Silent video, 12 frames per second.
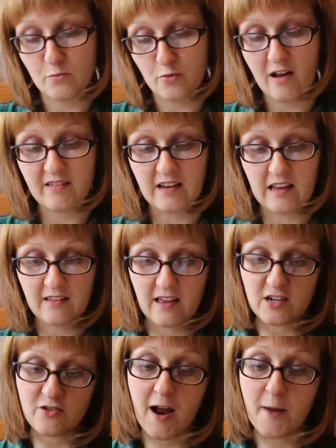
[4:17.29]
pressing,
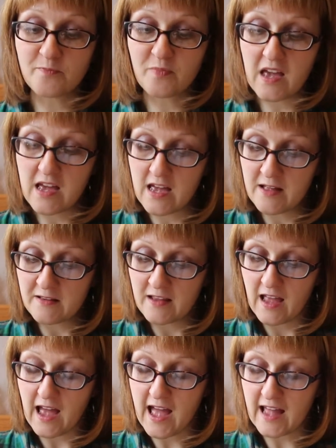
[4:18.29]
etc.
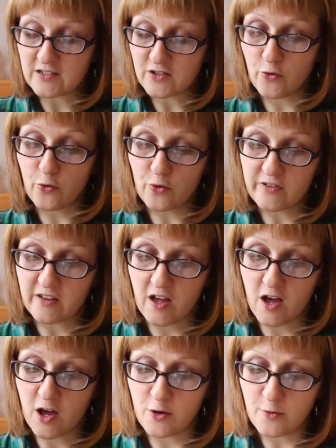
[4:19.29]
And
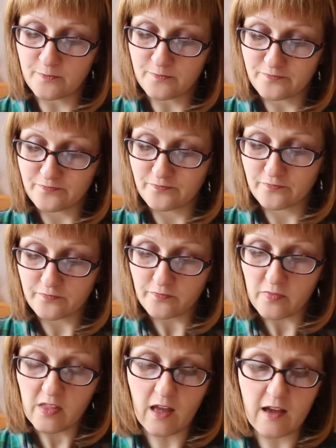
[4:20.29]
also
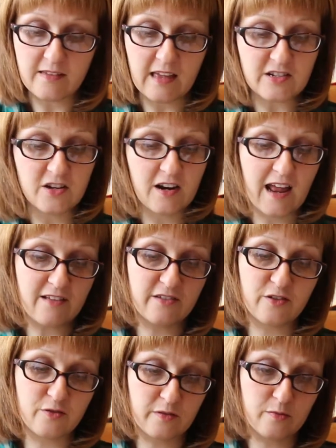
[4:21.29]
a section on how to
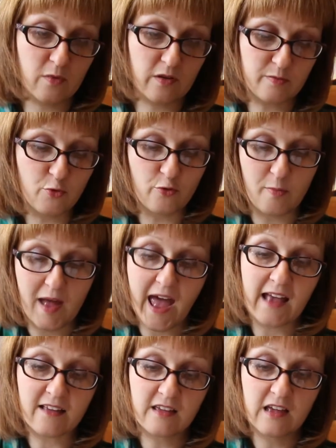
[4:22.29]
do small
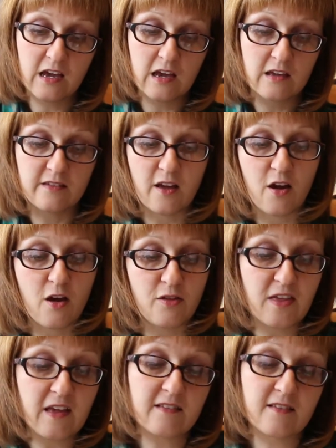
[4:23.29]
repairs, so
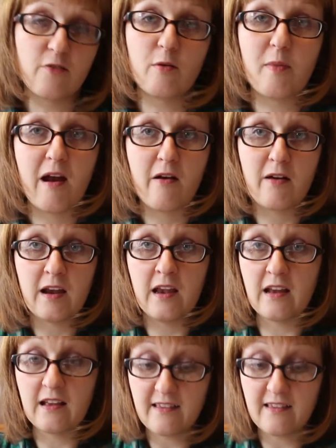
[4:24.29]
things like repairing a